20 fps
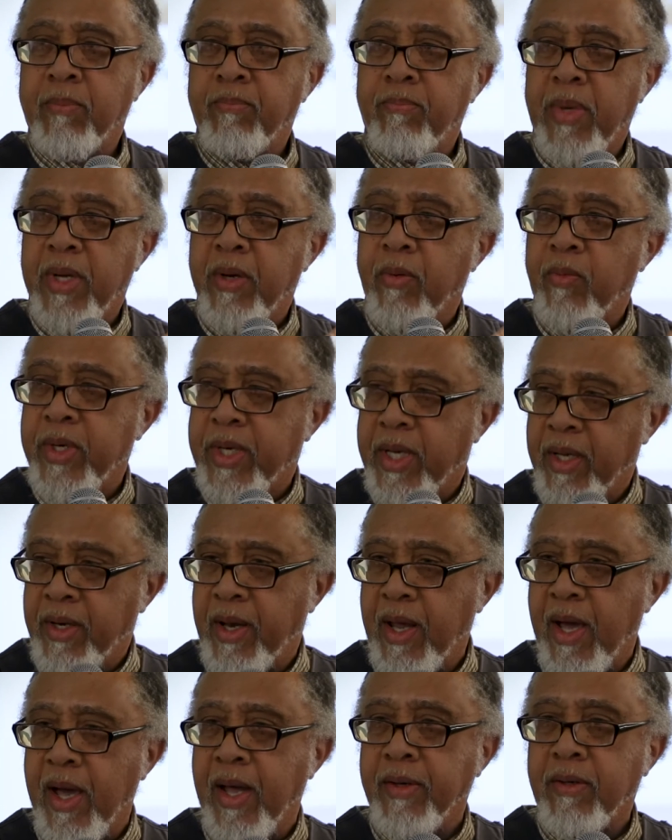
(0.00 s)
and we
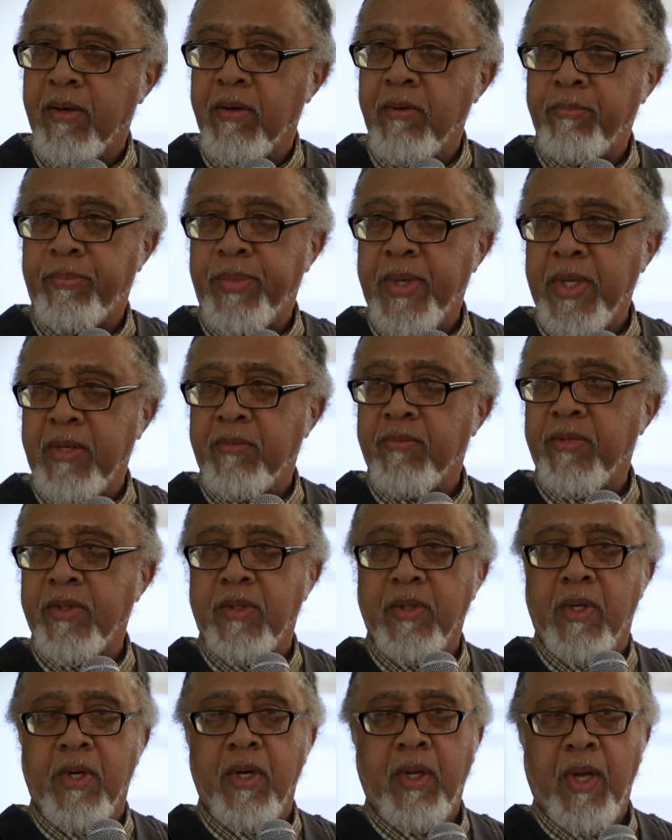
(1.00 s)
cannot compete with
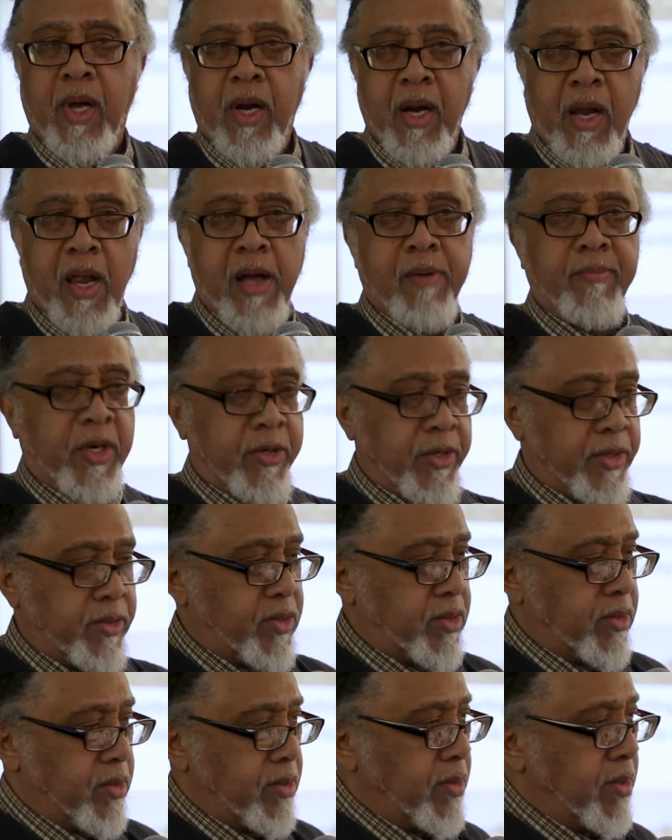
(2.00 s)
the
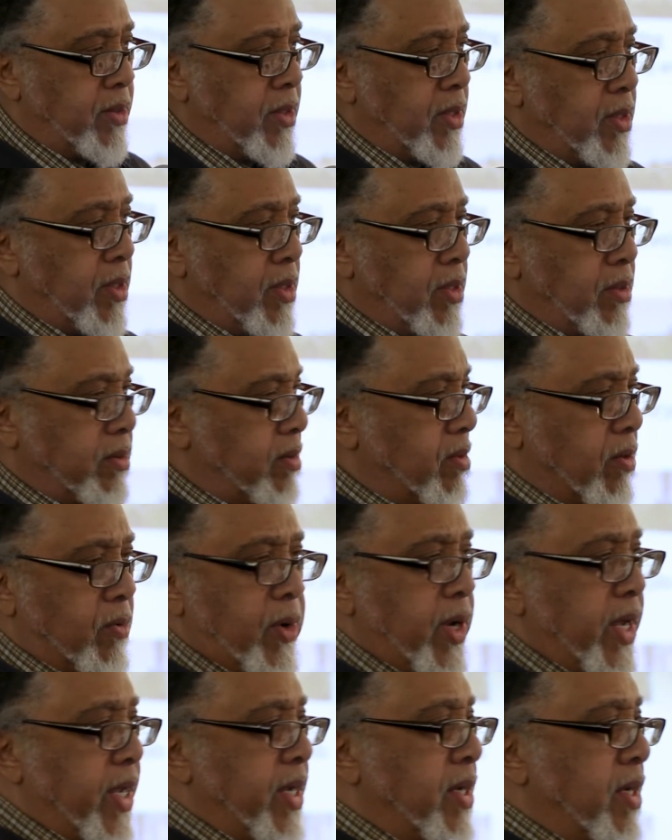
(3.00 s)
conglomerates. No
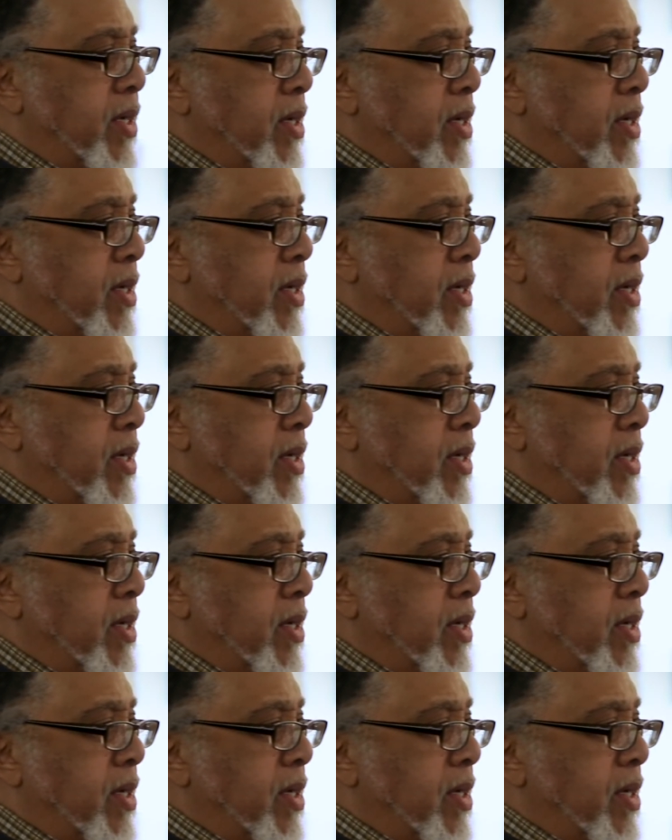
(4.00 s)
way.